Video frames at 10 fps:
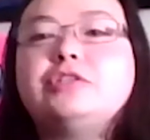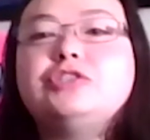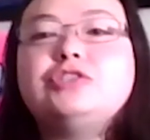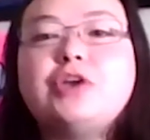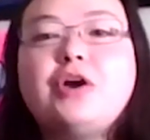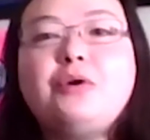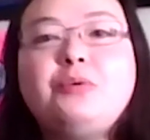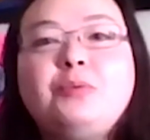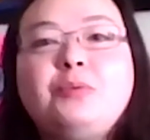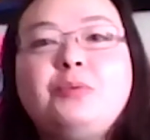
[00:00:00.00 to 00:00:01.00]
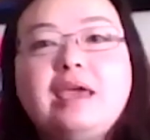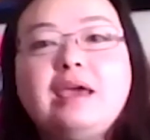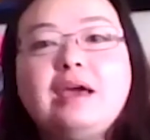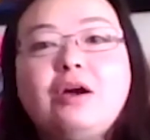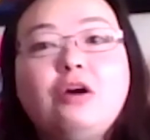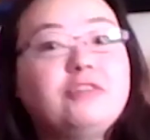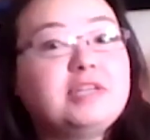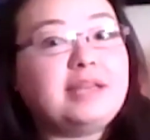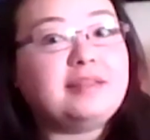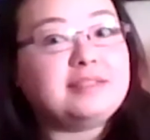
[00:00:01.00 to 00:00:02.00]
So we
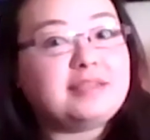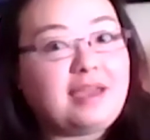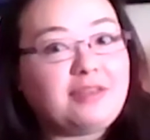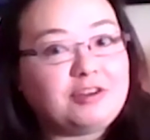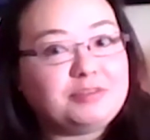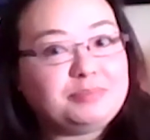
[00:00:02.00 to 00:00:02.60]
overdyed this together.